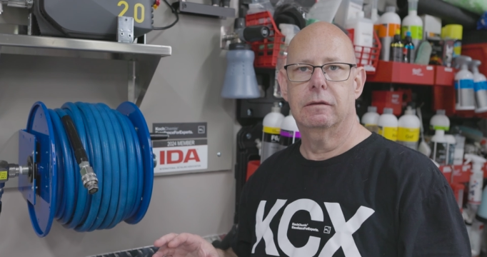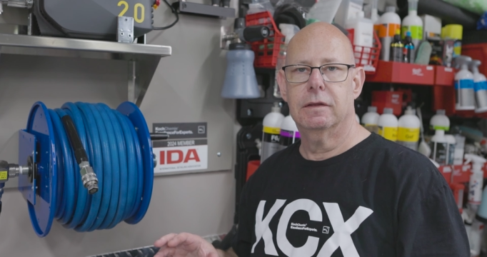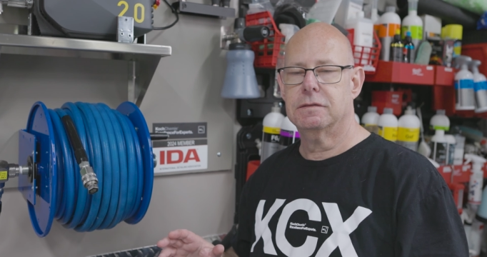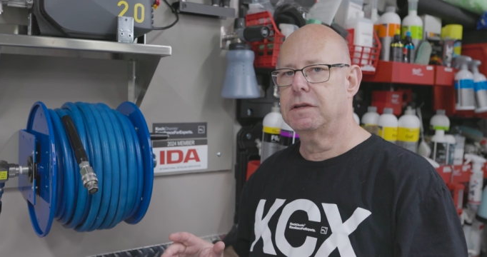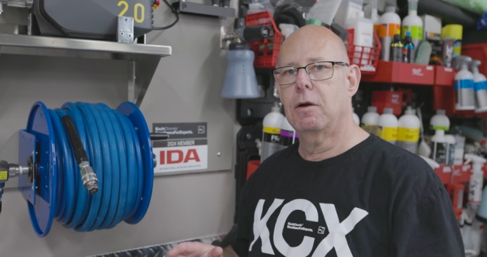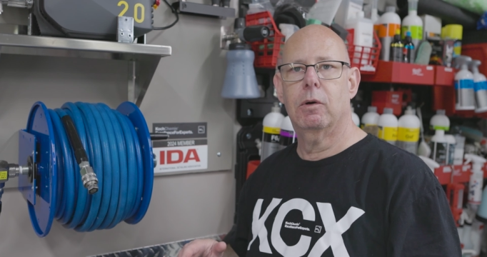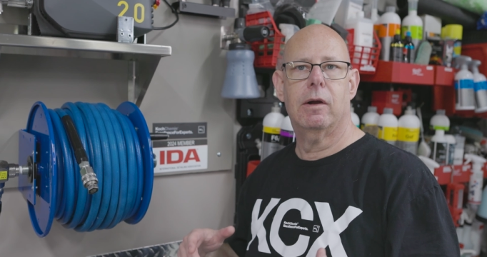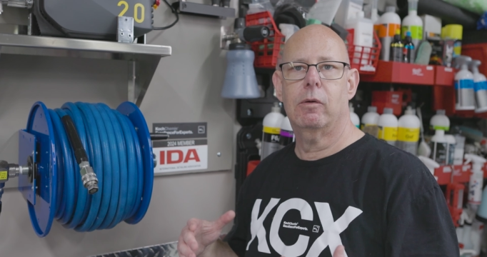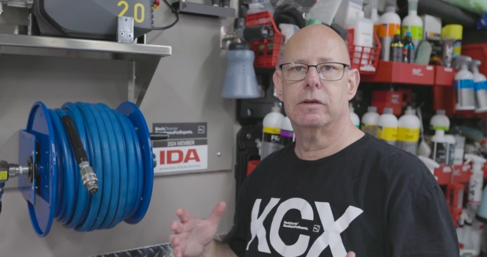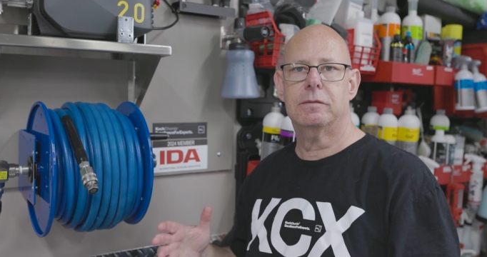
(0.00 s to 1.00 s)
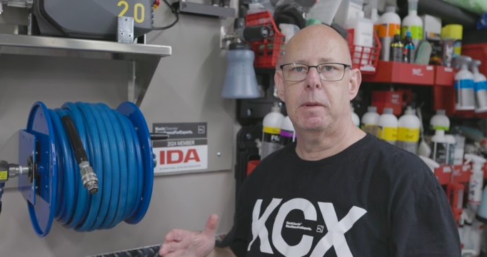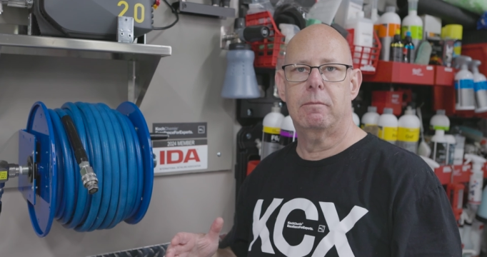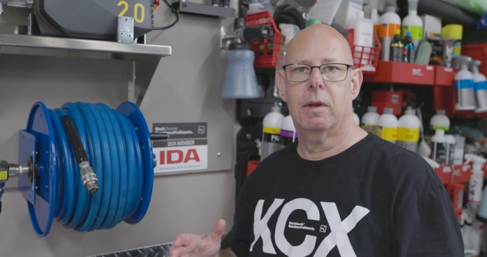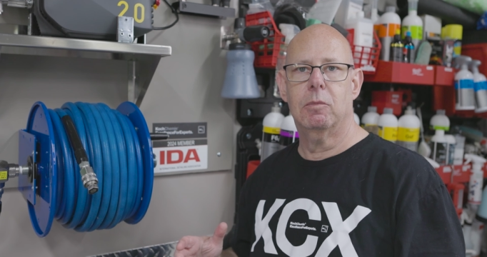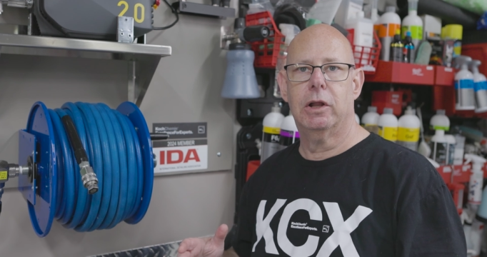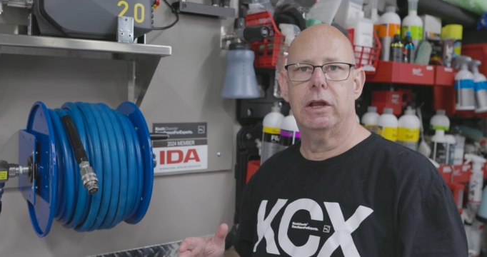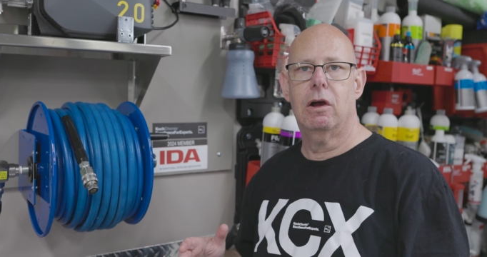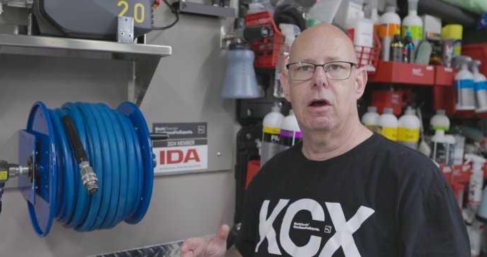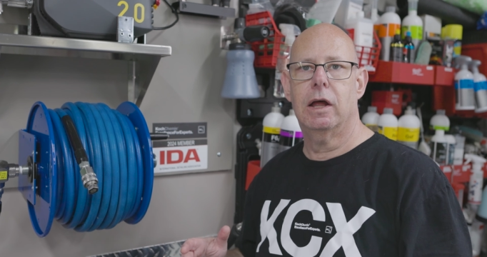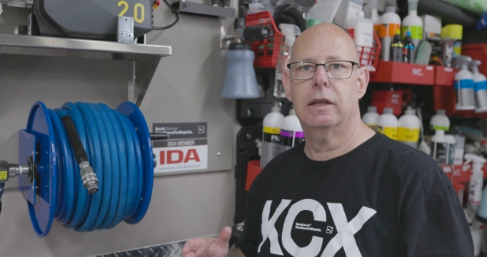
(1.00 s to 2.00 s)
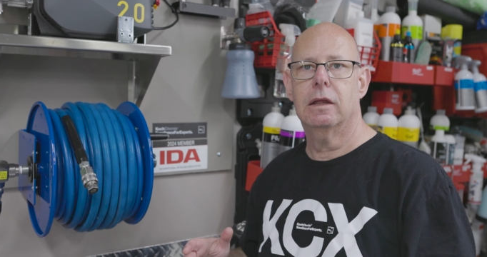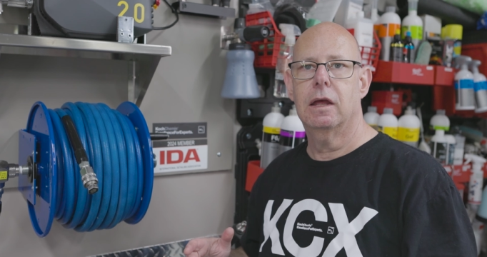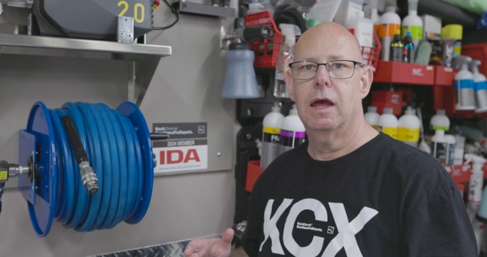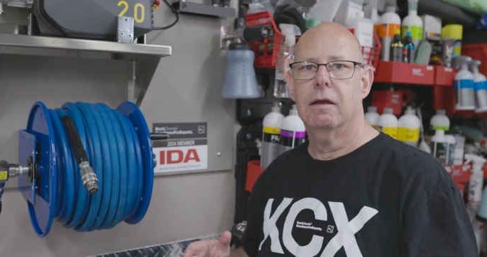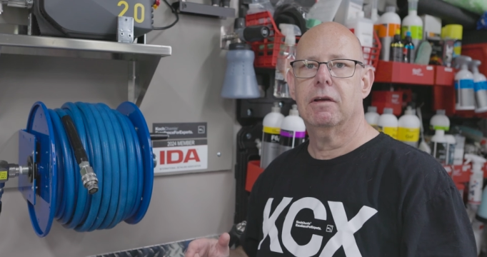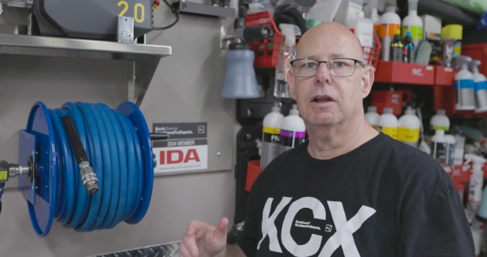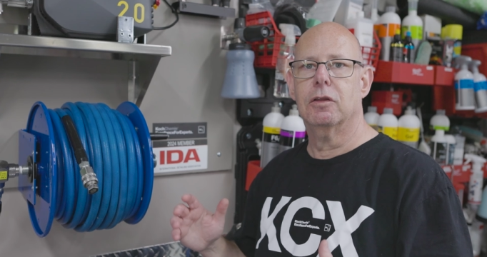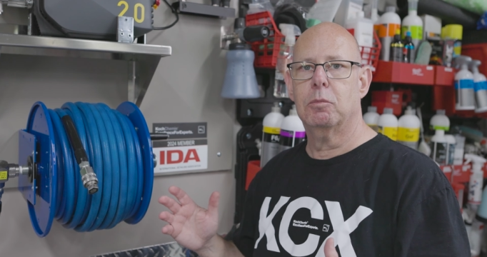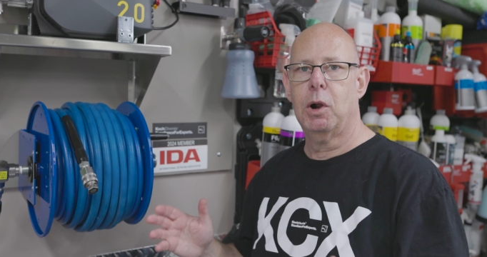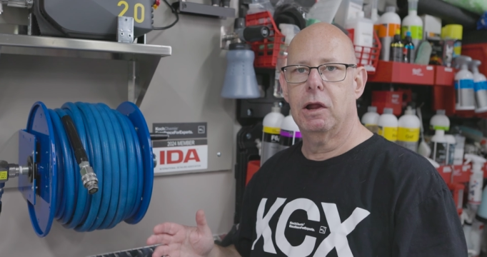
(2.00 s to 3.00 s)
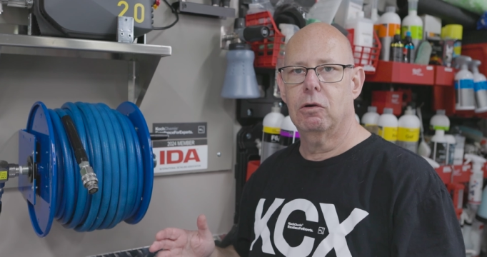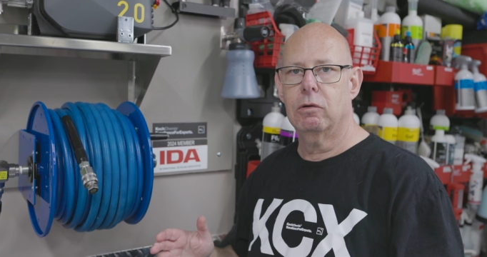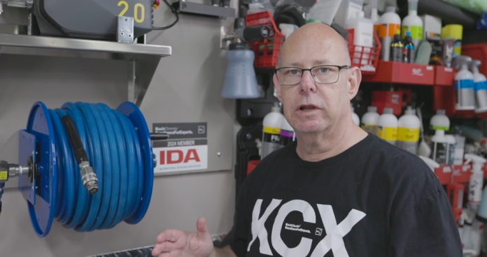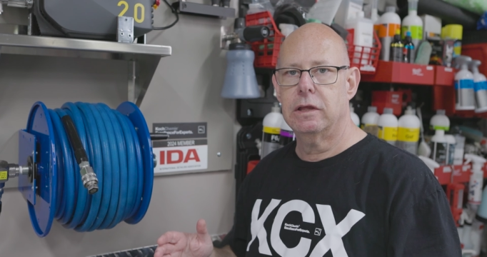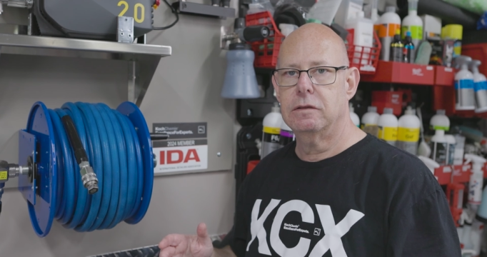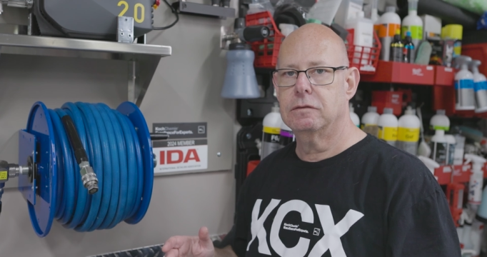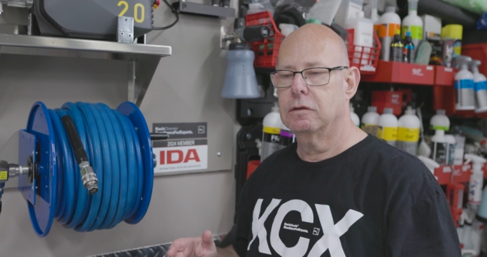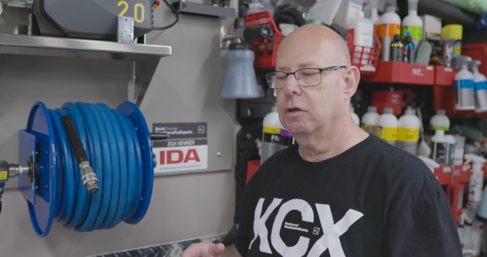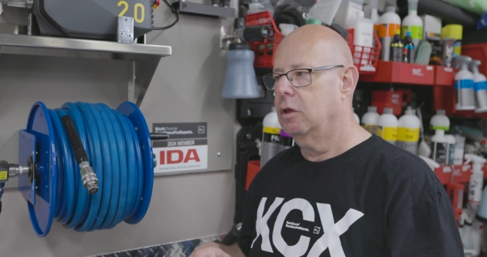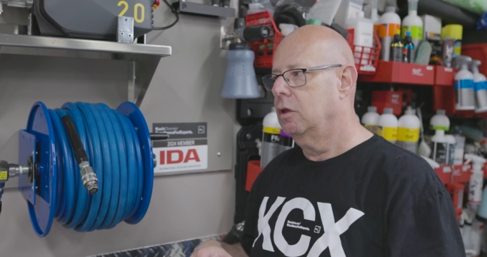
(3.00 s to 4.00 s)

That's not what I want to spend my money on. I've got other priorities.